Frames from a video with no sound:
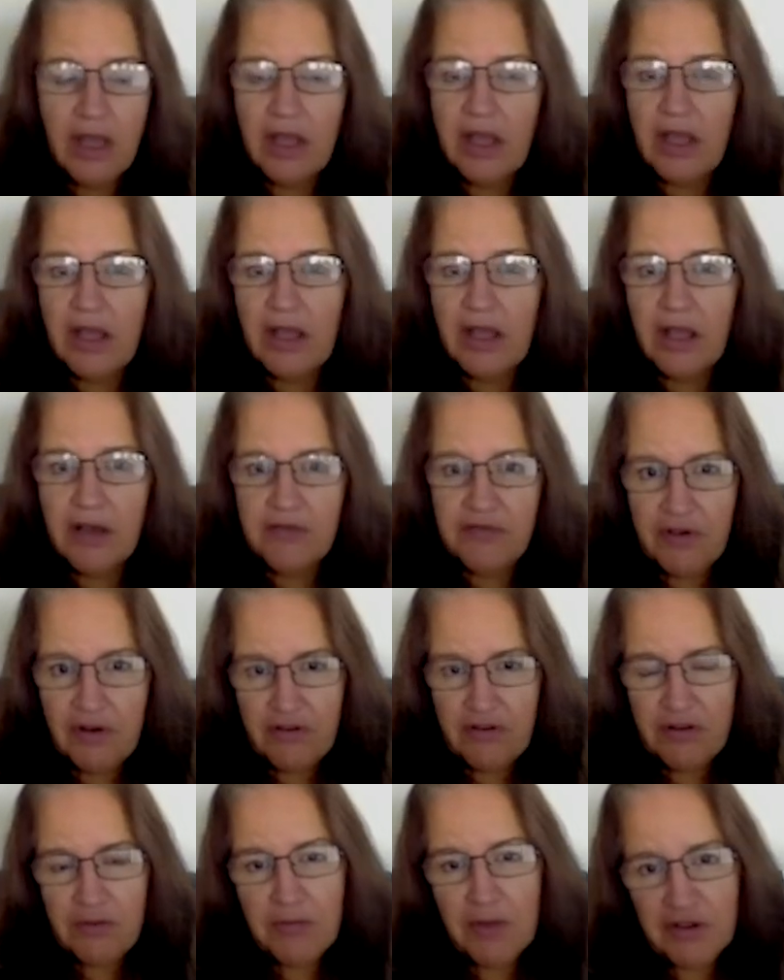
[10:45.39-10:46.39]
are very
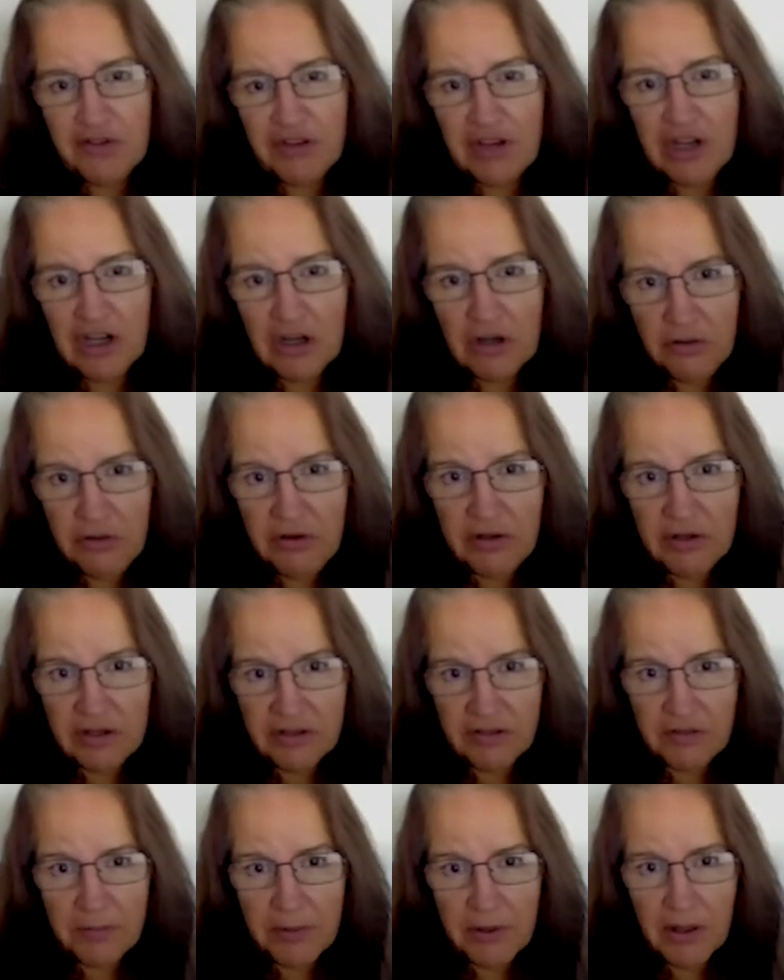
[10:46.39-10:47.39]
much included as
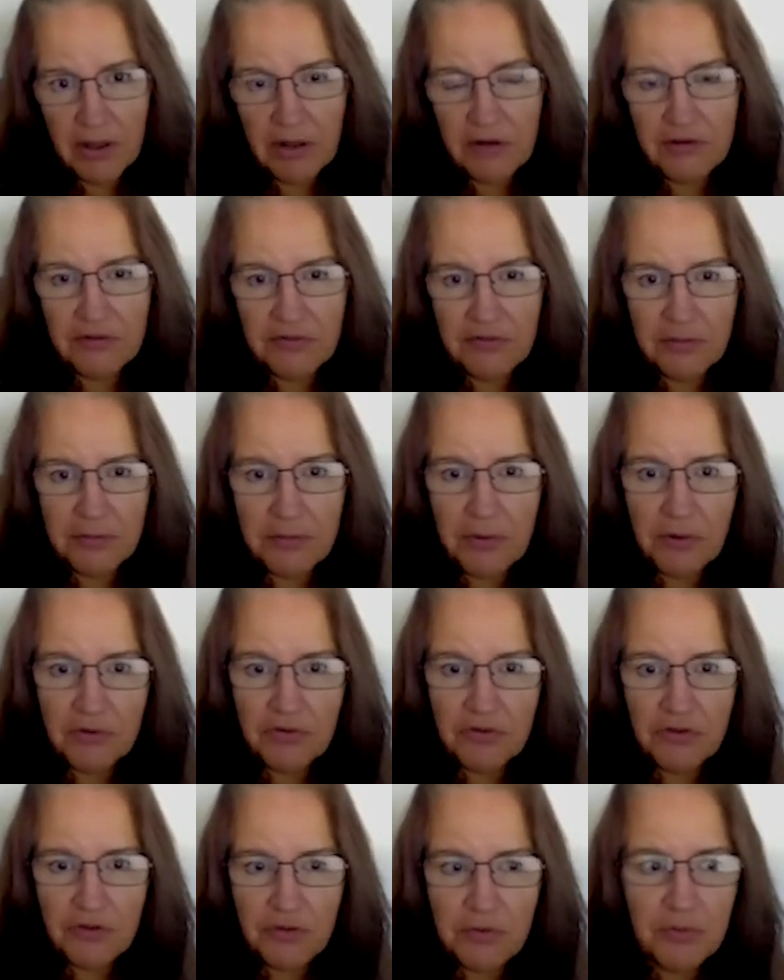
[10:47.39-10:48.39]
part of the PONToon
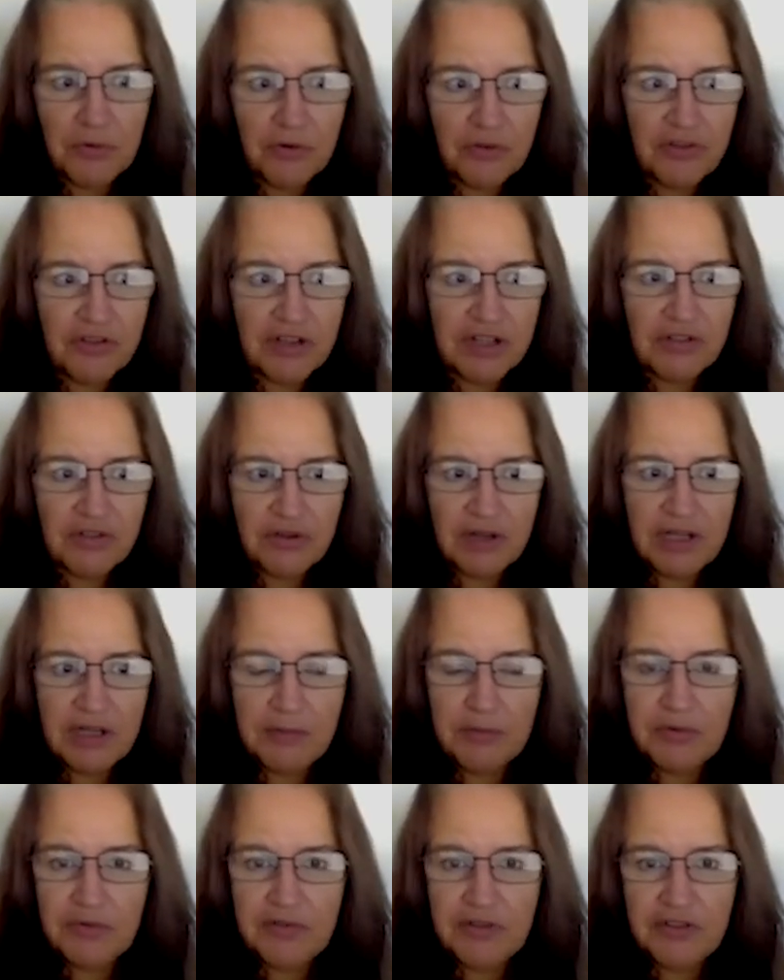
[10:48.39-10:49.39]
project training
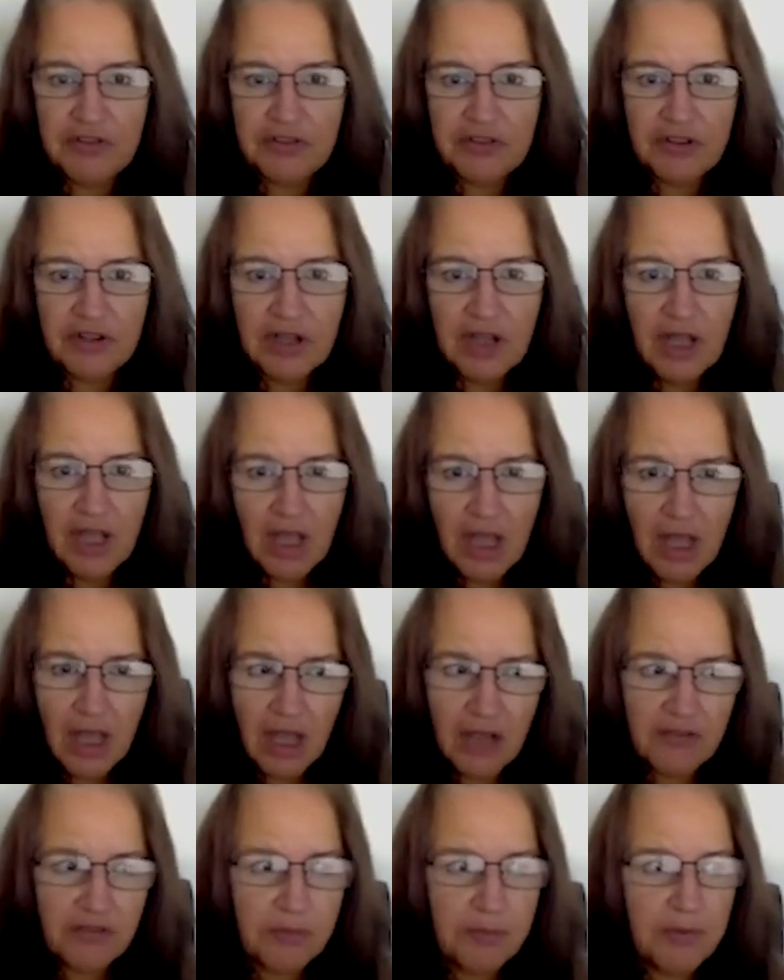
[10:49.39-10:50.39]
provision, as
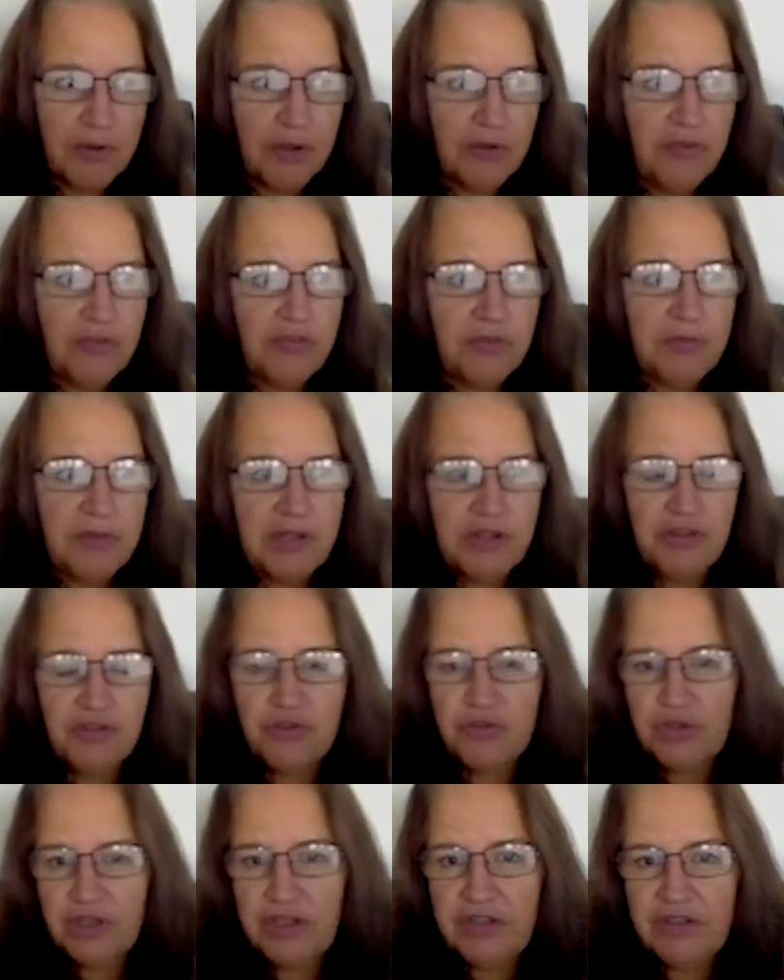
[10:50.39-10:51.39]
opposed to being
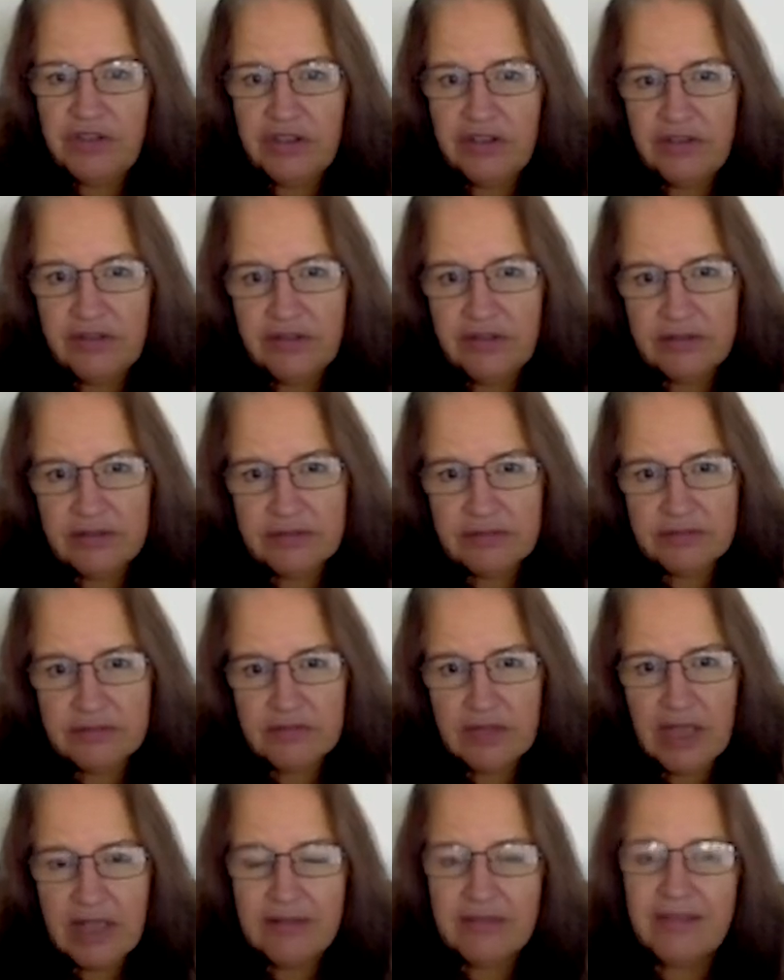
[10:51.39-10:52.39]
treated as
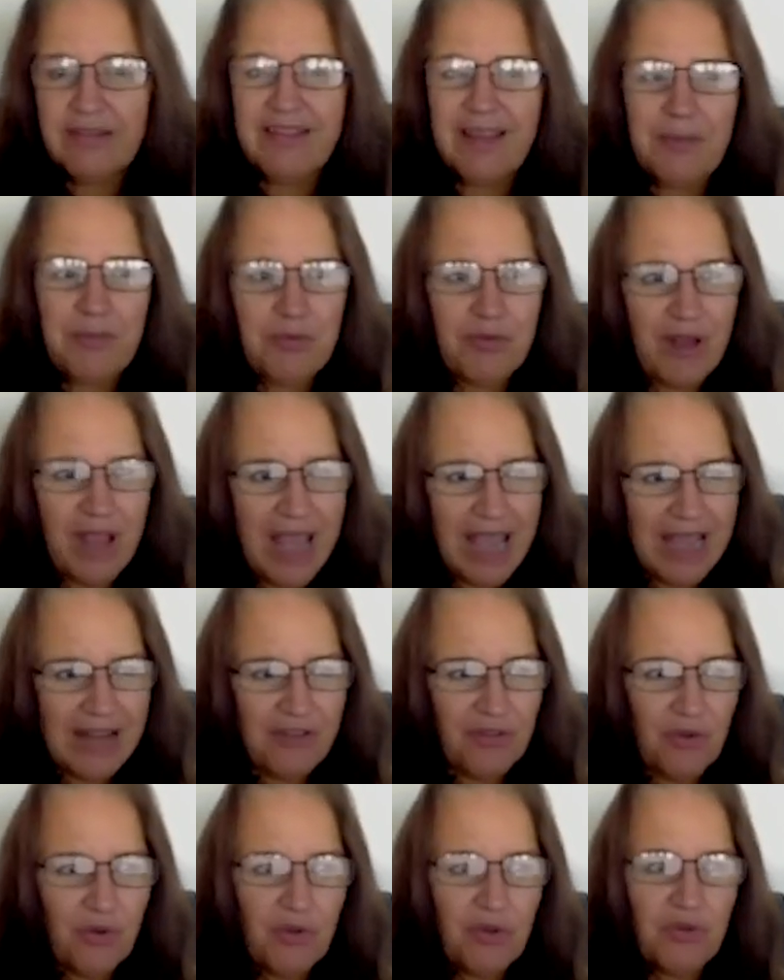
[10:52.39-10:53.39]
a separate
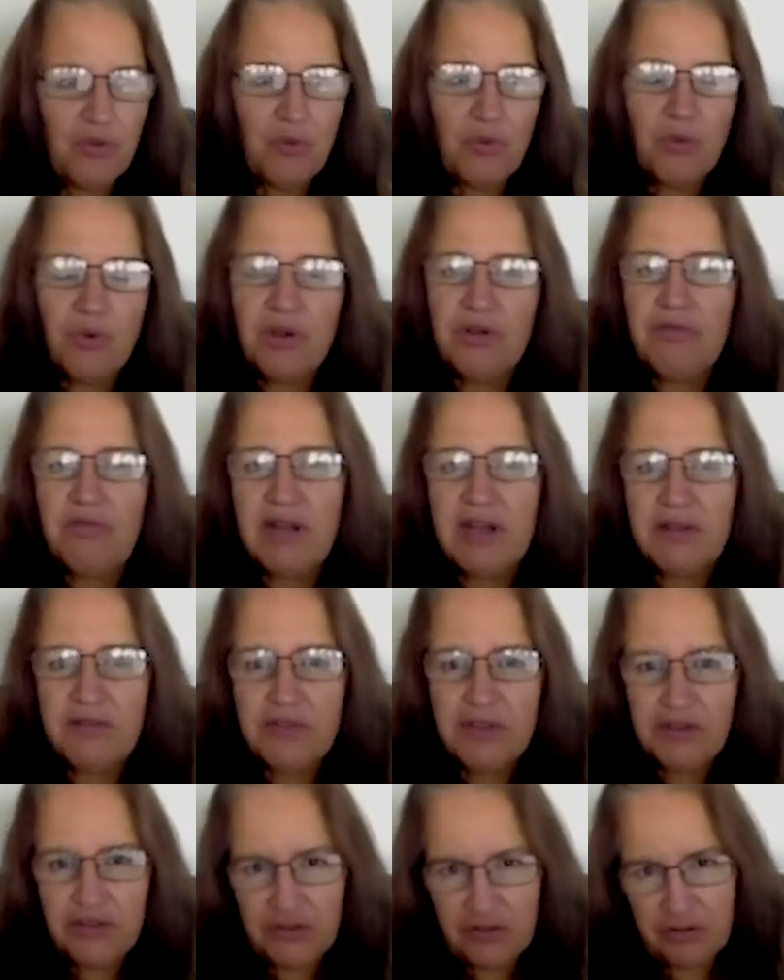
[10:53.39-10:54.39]
add-on or irrelevant
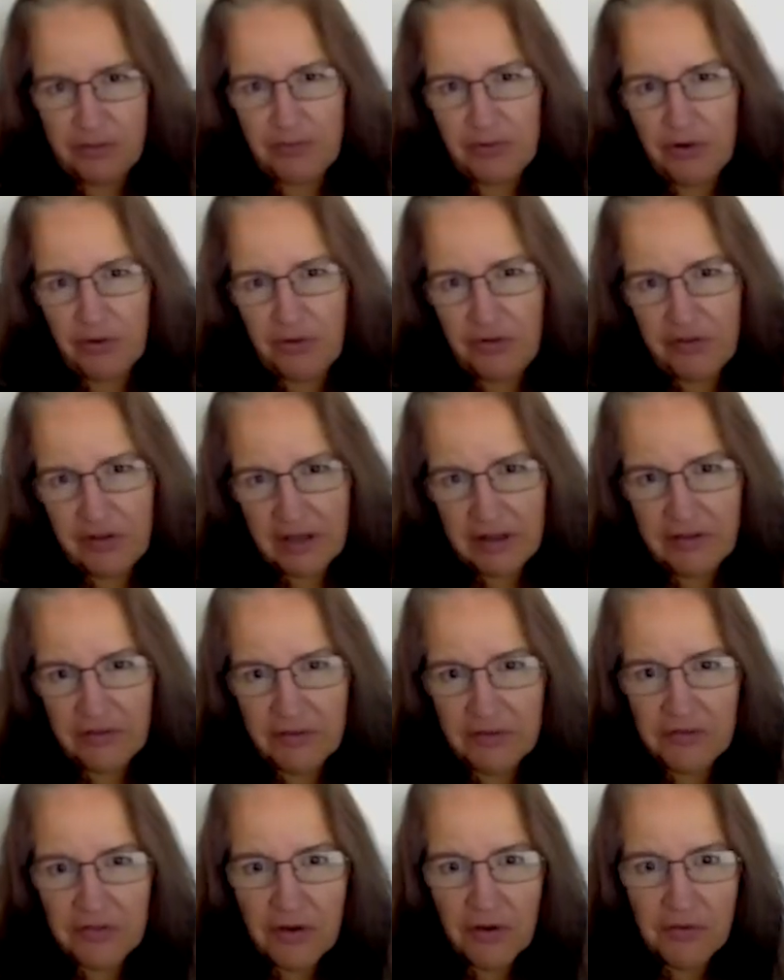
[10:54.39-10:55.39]
to the process
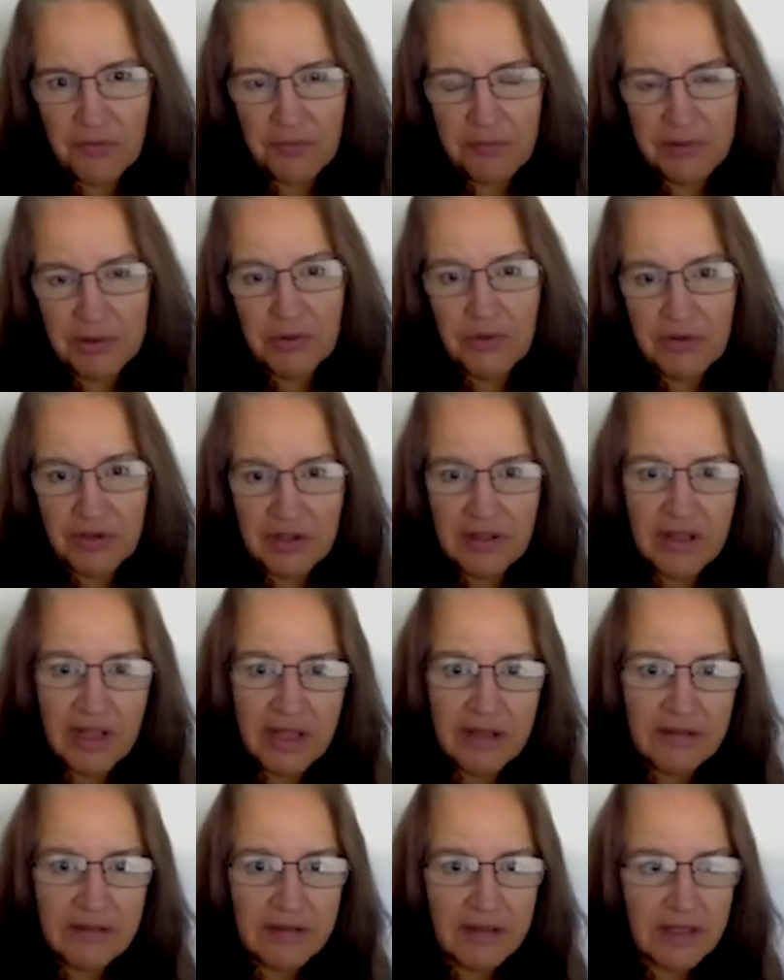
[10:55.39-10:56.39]
of building their
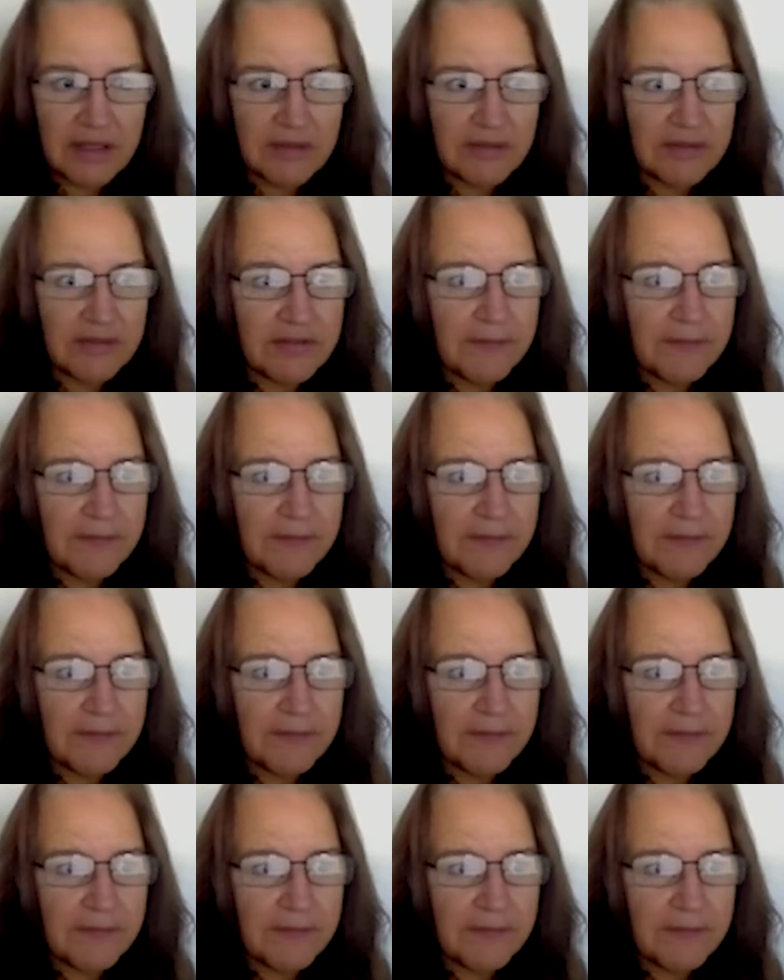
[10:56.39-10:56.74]
skills.